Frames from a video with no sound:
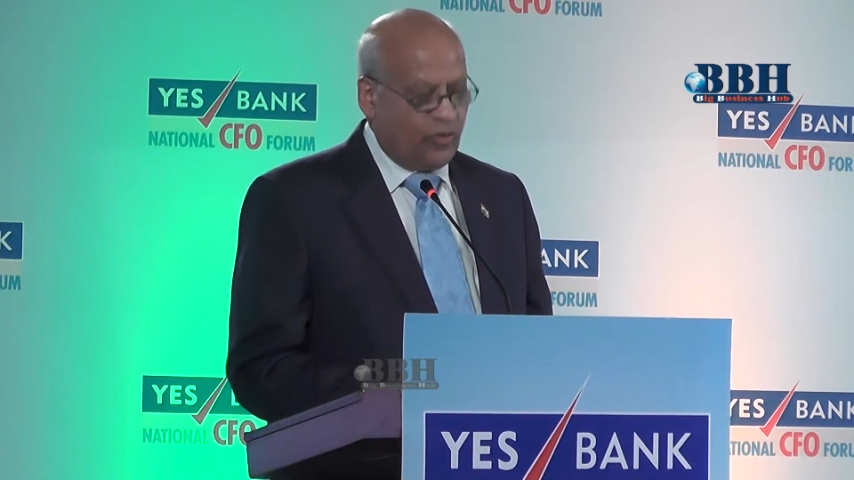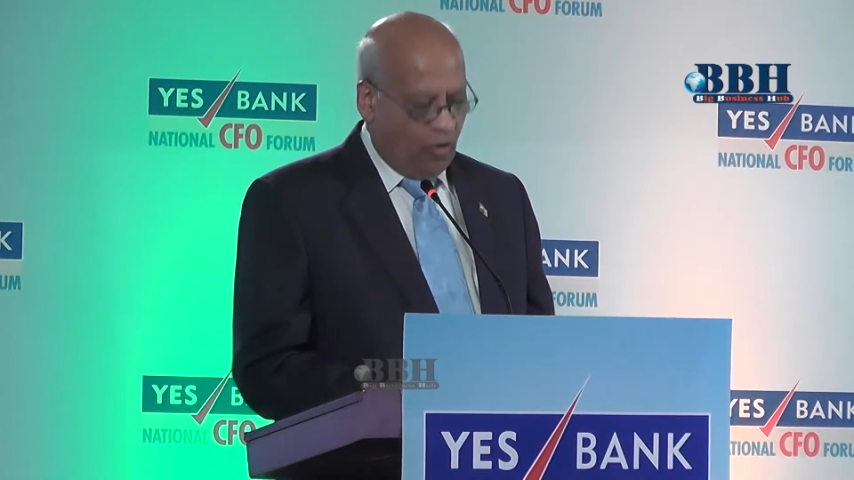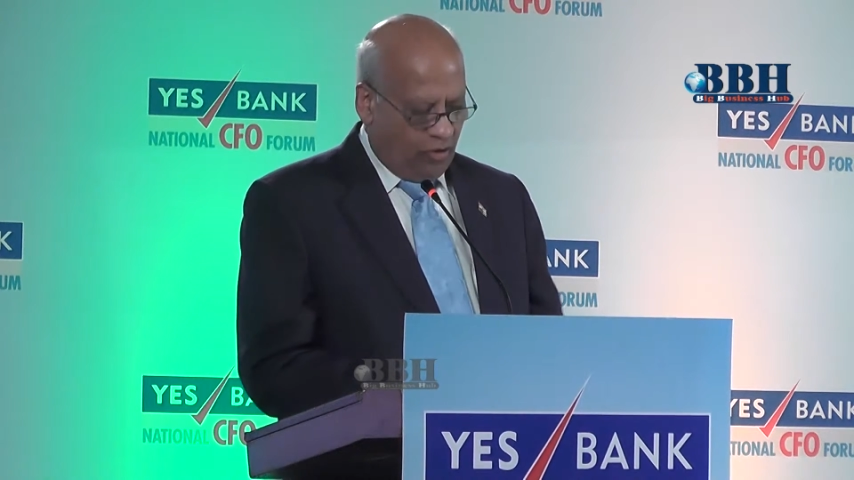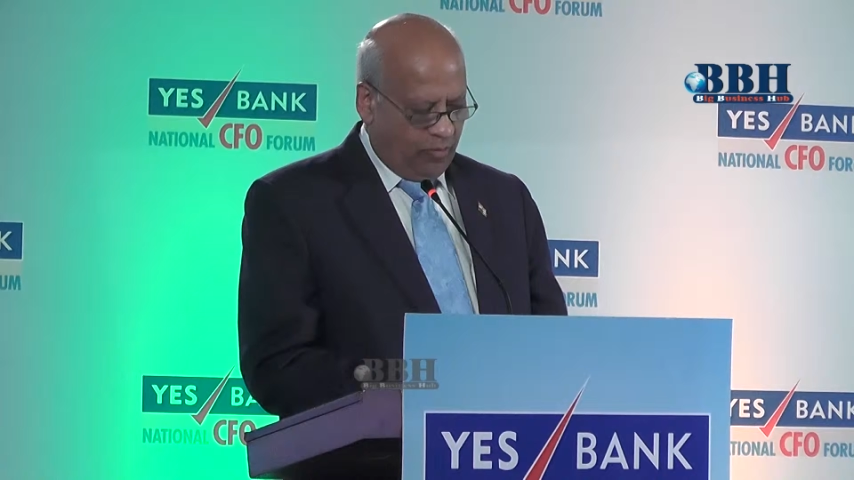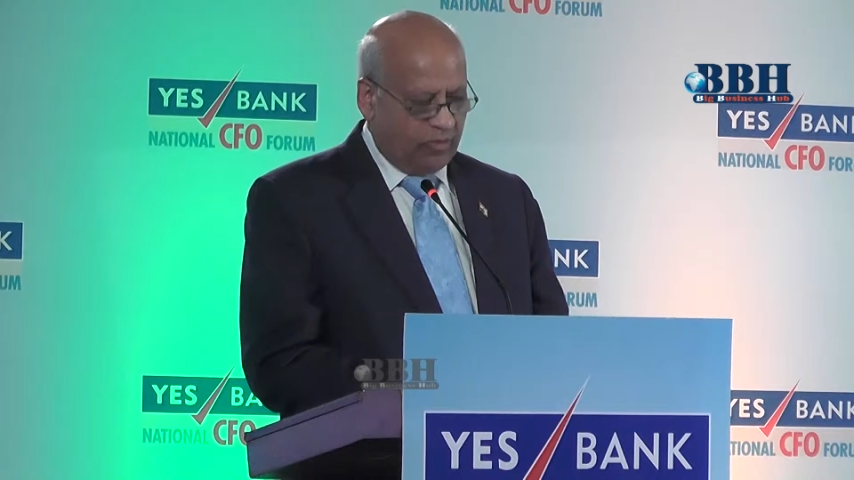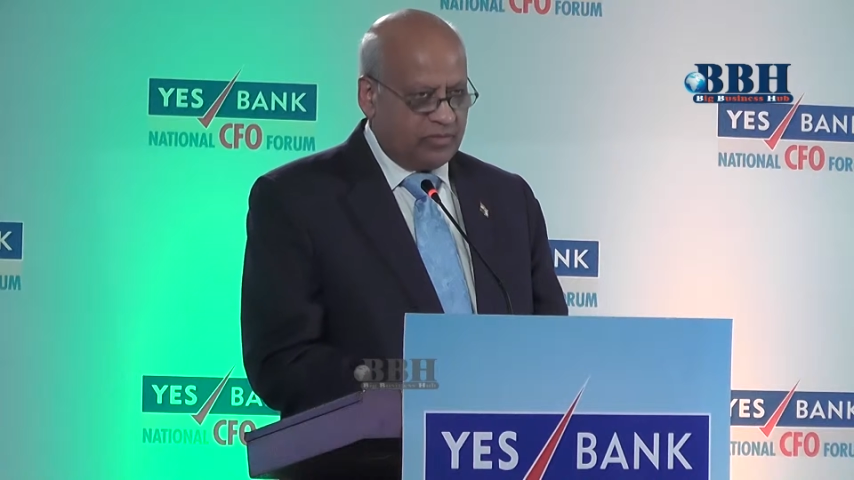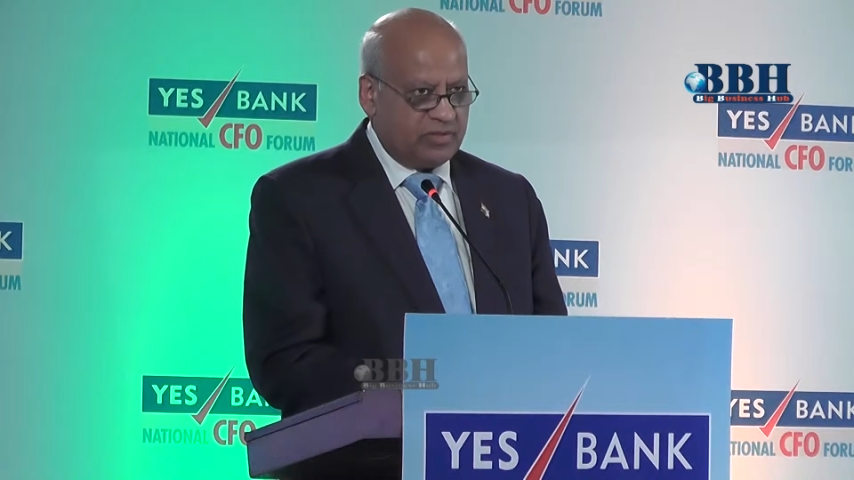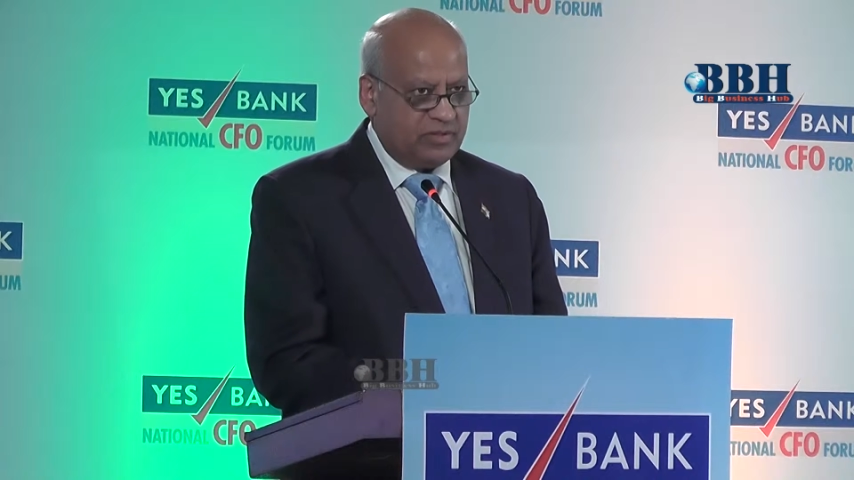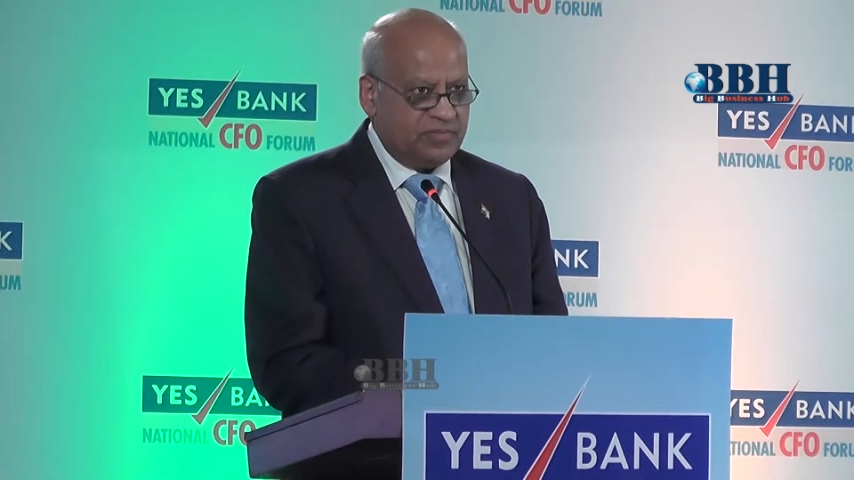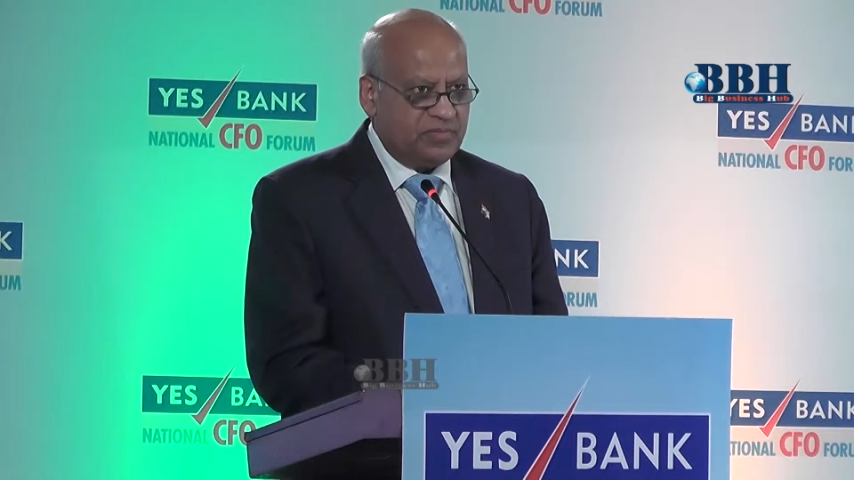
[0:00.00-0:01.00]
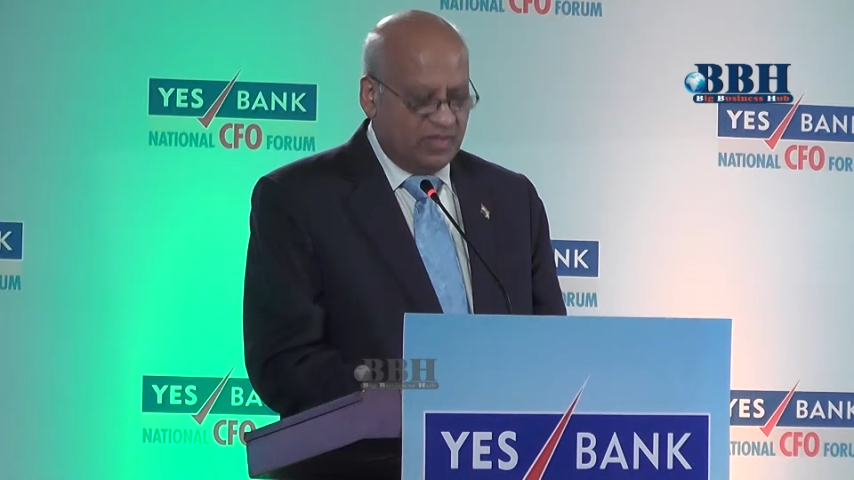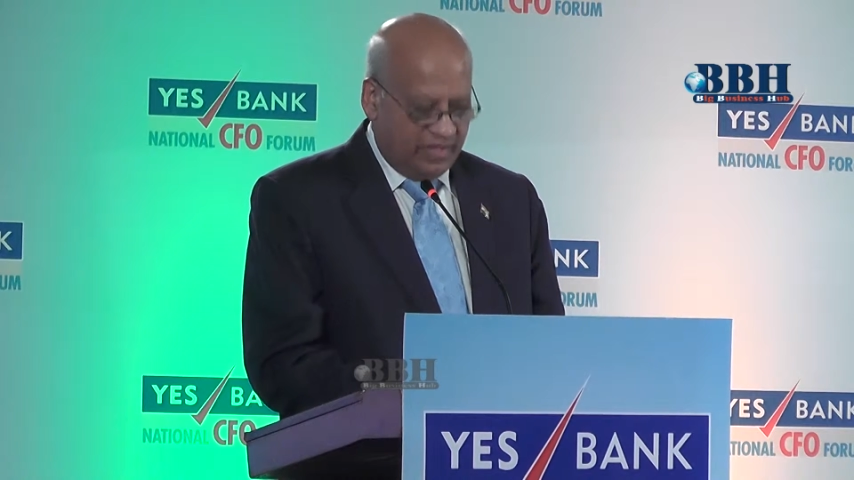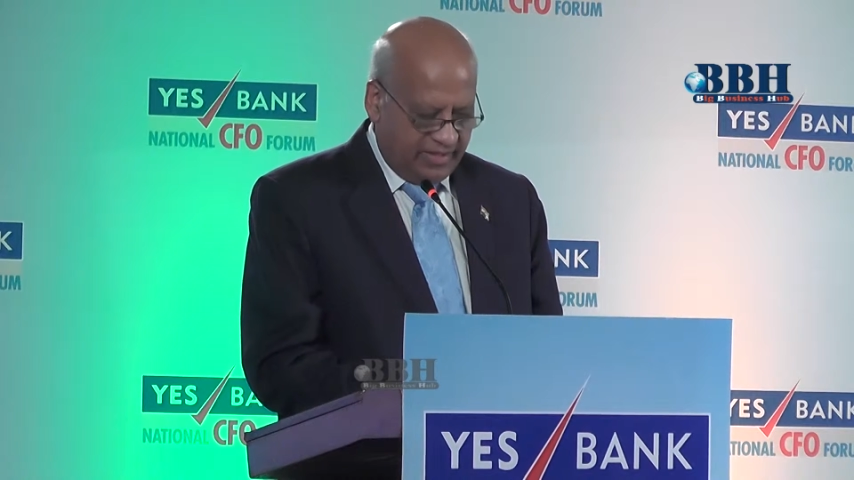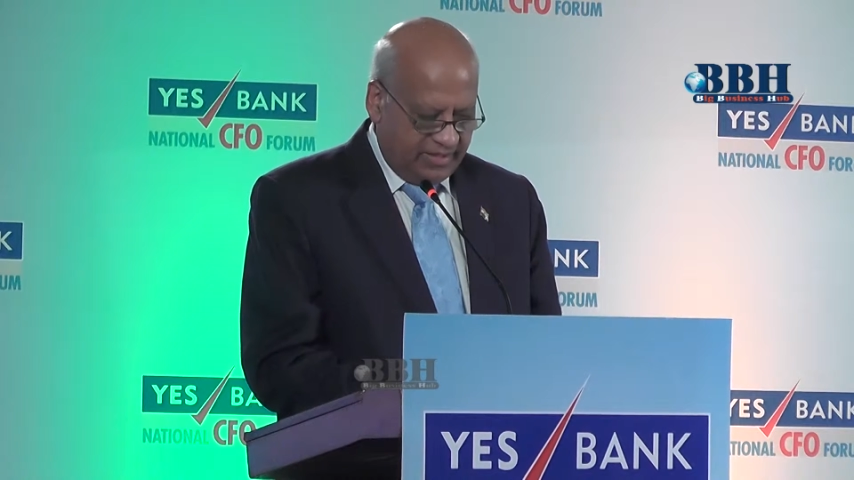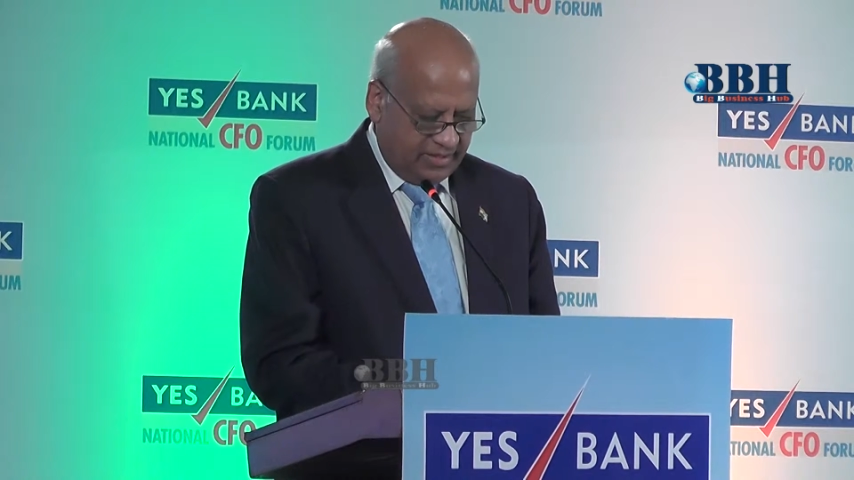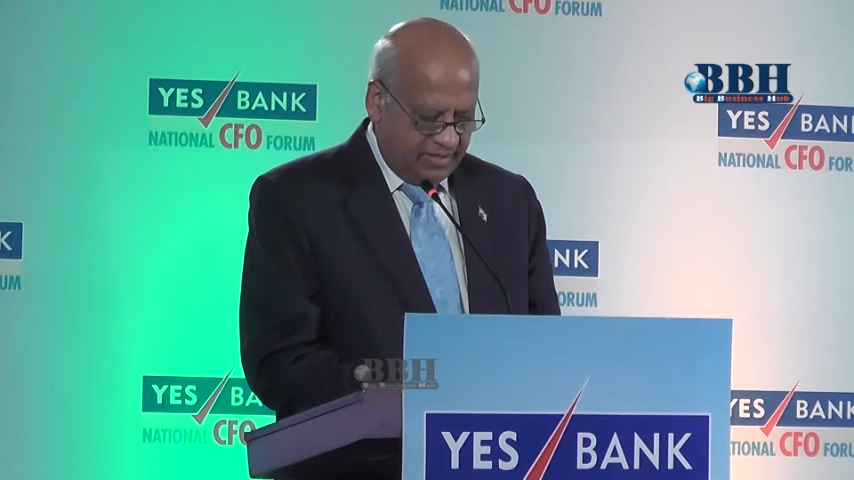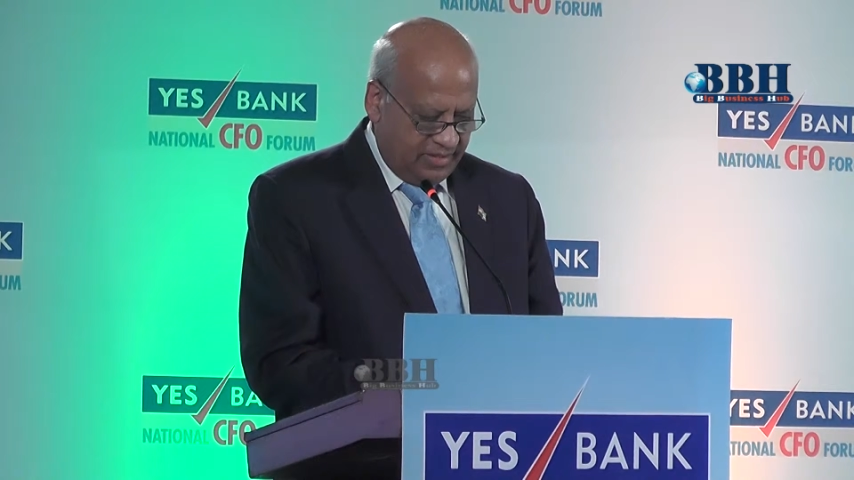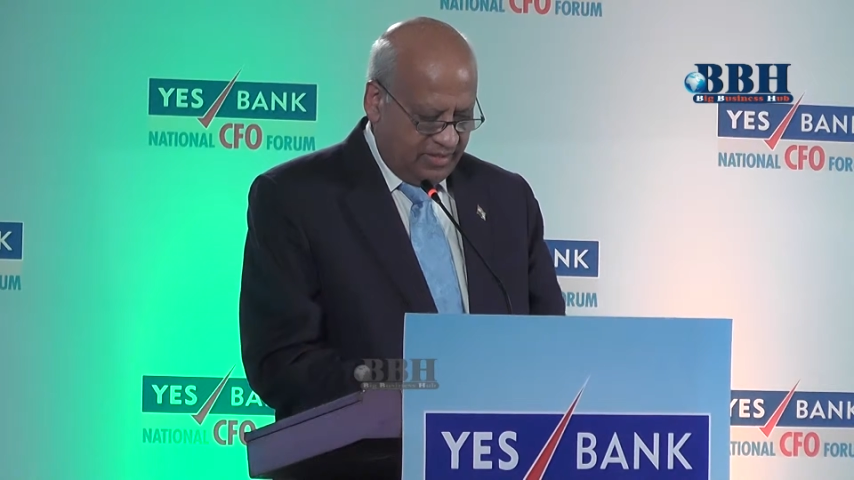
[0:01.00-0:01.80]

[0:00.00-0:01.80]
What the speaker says: talk about risk,